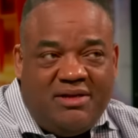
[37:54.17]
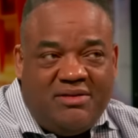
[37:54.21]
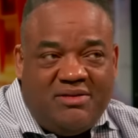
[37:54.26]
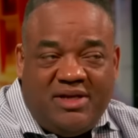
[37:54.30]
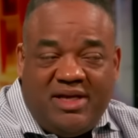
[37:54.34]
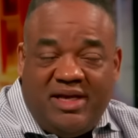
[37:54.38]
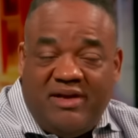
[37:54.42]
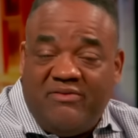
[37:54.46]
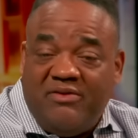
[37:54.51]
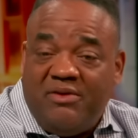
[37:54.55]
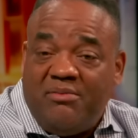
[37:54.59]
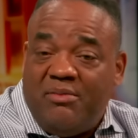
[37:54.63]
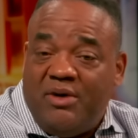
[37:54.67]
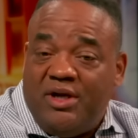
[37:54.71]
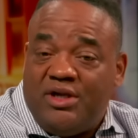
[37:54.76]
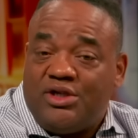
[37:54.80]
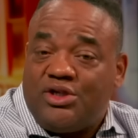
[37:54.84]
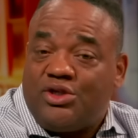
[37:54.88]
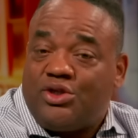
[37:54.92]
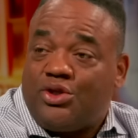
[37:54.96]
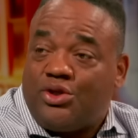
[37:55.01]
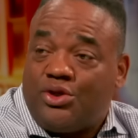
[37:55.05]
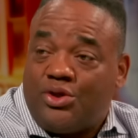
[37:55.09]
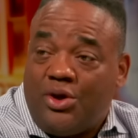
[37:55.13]
given
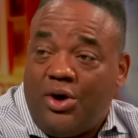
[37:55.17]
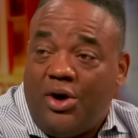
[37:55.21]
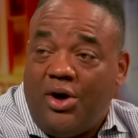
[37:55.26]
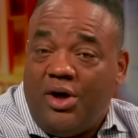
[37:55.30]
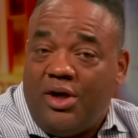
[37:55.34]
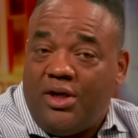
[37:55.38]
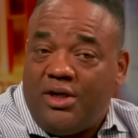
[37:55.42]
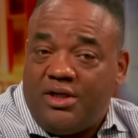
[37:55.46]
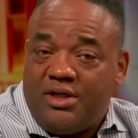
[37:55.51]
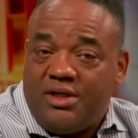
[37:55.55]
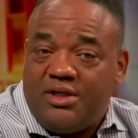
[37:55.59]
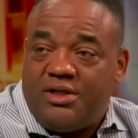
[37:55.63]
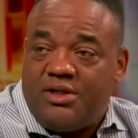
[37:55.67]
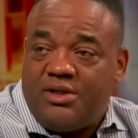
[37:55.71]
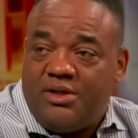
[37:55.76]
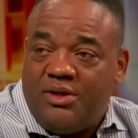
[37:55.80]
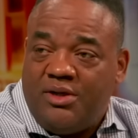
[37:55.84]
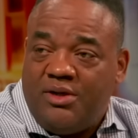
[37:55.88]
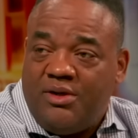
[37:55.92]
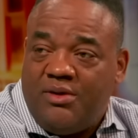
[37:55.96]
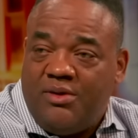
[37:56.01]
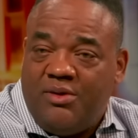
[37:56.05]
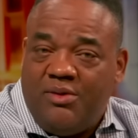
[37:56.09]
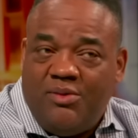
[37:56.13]
much thought
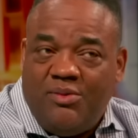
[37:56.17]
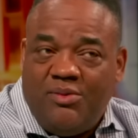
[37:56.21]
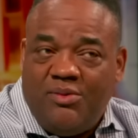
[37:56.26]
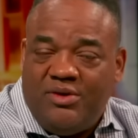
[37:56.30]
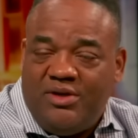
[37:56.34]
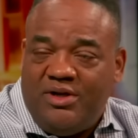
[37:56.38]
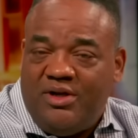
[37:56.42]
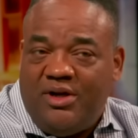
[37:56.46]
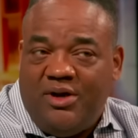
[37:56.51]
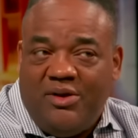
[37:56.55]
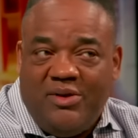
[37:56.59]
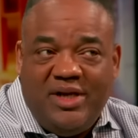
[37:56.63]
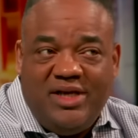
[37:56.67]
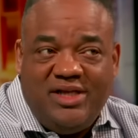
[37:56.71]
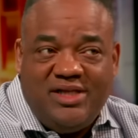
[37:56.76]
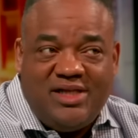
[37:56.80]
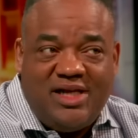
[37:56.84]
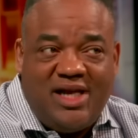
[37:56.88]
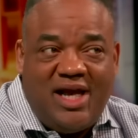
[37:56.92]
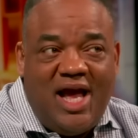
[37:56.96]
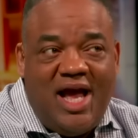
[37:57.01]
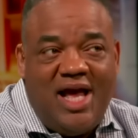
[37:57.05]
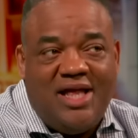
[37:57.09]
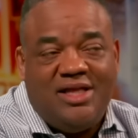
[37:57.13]
to, you know, he's a
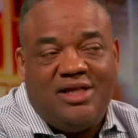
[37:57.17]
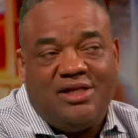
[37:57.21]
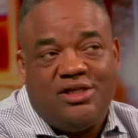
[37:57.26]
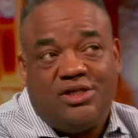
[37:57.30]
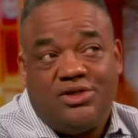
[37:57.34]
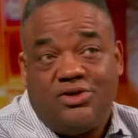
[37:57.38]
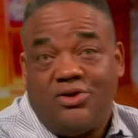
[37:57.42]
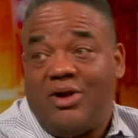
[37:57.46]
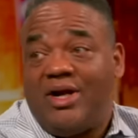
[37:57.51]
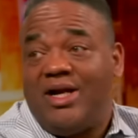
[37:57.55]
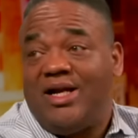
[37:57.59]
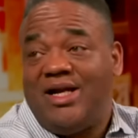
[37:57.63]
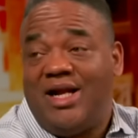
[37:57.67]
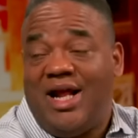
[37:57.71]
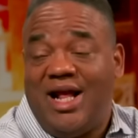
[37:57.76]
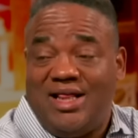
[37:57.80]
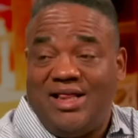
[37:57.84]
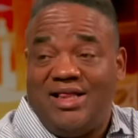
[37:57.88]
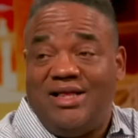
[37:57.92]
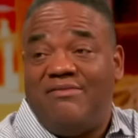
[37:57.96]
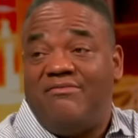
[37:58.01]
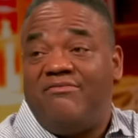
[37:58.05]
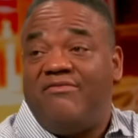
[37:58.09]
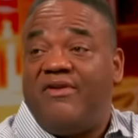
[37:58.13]
guy that's starting
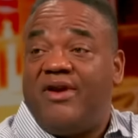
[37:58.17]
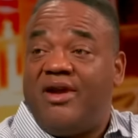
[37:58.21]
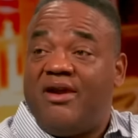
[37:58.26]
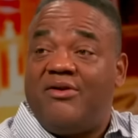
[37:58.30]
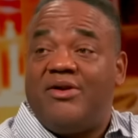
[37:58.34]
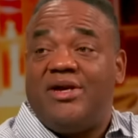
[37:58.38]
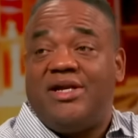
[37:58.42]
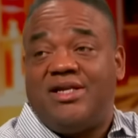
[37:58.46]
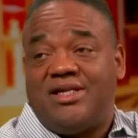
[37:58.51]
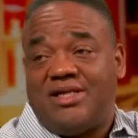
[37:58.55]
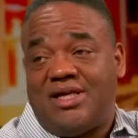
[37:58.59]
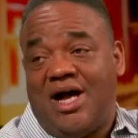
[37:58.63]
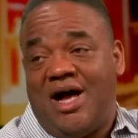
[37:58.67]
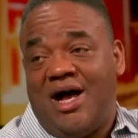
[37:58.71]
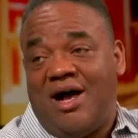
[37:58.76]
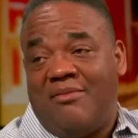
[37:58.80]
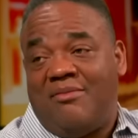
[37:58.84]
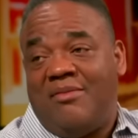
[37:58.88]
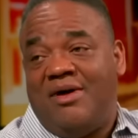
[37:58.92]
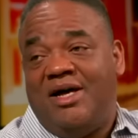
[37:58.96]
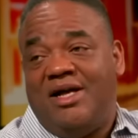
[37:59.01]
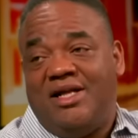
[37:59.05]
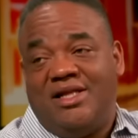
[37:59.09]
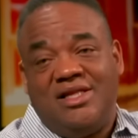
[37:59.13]
at the very
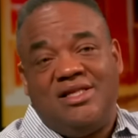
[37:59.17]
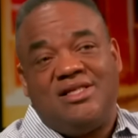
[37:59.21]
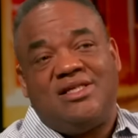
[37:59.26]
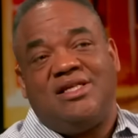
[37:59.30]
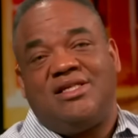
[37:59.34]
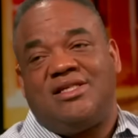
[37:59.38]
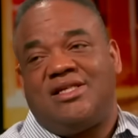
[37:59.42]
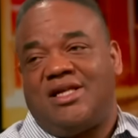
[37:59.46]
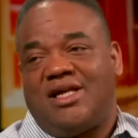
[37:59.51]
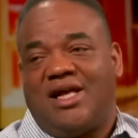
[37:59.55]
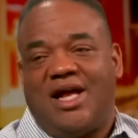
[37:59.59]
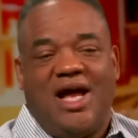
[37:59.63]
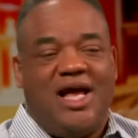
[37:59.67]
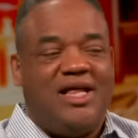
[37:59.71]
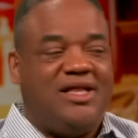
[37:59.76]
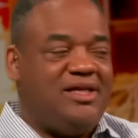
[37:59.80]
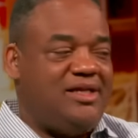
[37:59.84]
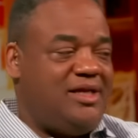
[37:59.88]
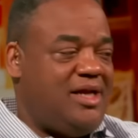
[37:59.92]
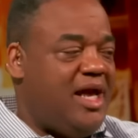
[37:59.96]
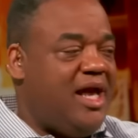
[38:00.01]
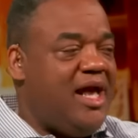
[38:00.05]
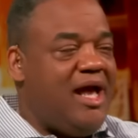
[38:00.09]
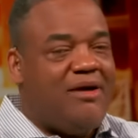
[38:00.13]
top. This isn't a guy
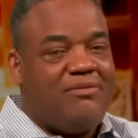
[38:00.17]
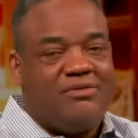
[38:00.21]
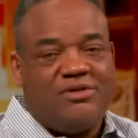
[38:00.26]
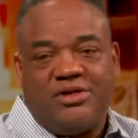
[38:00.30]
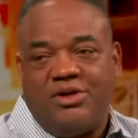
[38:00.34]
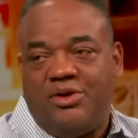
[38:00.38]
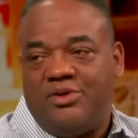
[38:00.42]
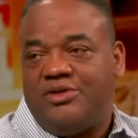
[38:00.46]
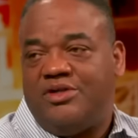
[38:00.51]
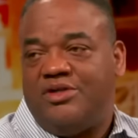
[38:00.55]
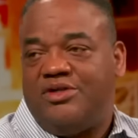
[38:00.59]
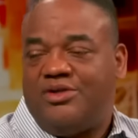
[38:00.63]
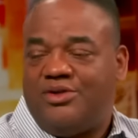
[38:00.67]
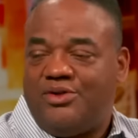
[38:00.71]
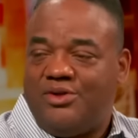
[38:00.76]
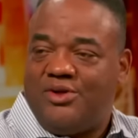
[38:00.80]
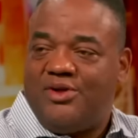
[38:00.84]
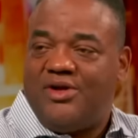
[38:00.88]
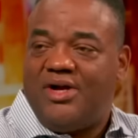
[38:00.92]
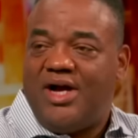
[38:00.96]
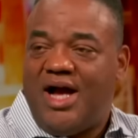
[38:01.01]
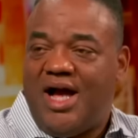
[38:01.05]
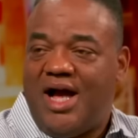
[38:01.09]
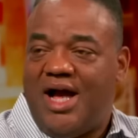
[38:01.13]
that, hey, I was coaching
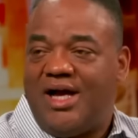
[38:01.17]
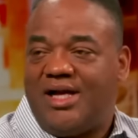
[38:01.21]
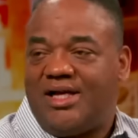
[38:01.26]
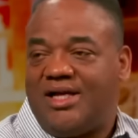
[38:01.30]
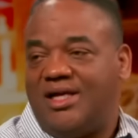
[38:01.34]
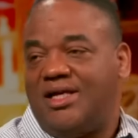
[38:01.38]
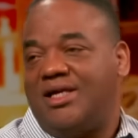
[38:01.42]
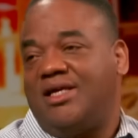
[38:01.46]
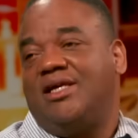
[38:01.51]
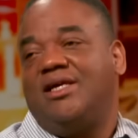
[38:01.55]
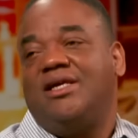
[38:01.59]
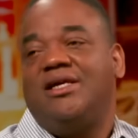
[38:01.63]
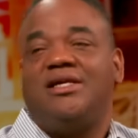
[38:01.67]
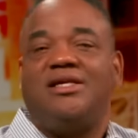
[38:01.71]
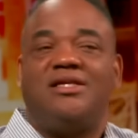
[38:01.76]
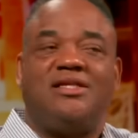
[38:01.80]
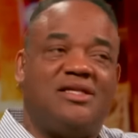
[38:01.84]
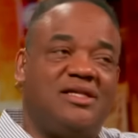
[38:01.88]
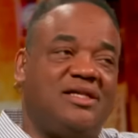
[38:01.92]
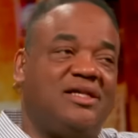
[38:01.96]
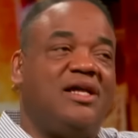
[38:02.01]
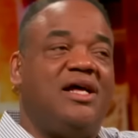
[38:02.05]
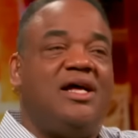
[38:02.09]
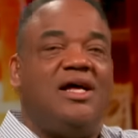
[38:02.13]
junior high
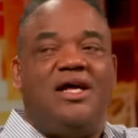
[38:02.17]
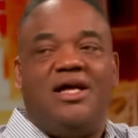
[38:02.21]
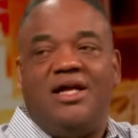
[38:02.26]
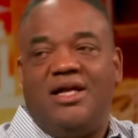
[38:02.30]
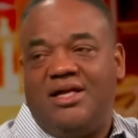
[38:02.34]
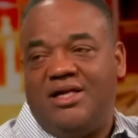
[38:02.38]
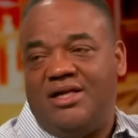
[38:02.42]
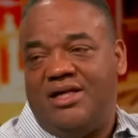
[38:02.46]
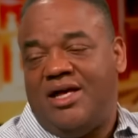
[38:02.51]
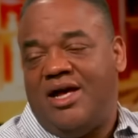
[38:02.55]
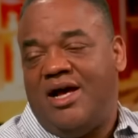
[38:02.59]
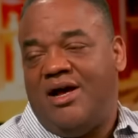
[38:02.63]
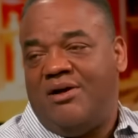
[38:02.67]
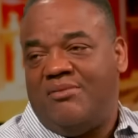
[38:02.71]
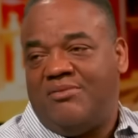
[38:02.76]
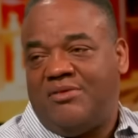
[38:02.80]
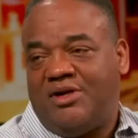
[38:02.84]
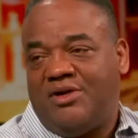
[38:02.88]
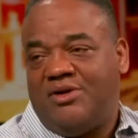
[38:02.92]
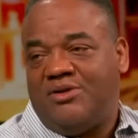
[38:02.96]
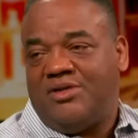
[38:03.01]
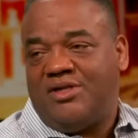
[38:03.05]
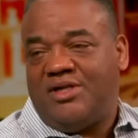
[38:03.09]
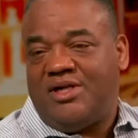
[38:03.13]
kids and now I'm
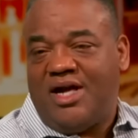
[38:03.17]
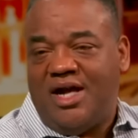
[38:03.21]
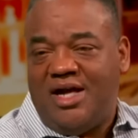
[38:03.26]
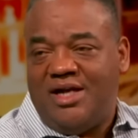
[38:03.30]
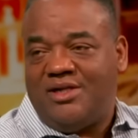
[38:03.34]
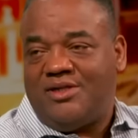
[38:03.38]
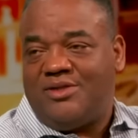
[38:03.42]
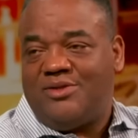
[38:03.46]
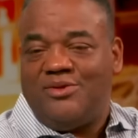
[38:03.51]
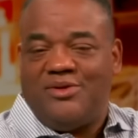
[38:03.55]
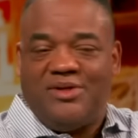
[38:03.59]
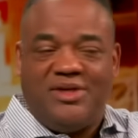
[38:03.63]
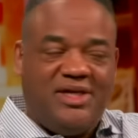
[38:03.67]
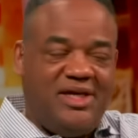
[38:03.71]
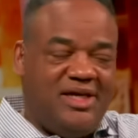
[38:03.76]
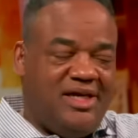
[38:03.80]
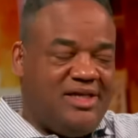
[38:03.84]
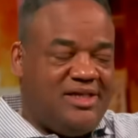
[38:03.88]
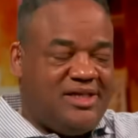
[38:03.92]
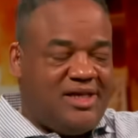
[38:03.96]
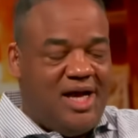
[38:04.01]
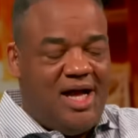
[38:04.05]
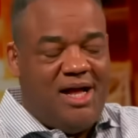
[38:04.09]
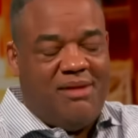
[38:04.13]
coaching high school
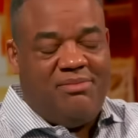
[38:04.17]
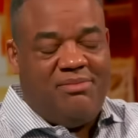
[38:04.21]
kids, blah,